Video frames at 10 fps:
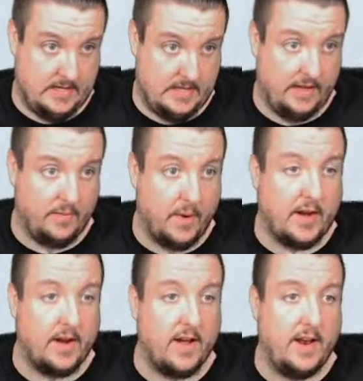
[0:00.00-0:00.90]
He's
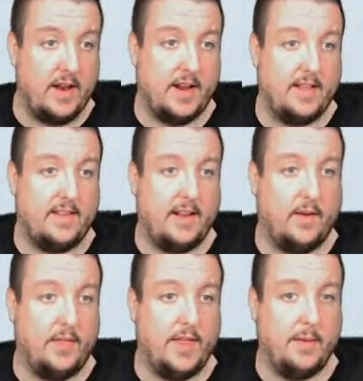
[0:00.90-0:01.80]
working on it. I can see the whole
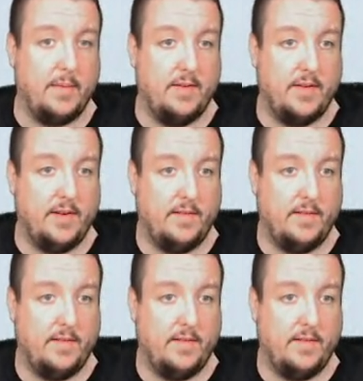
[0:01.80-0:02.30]
thing moving.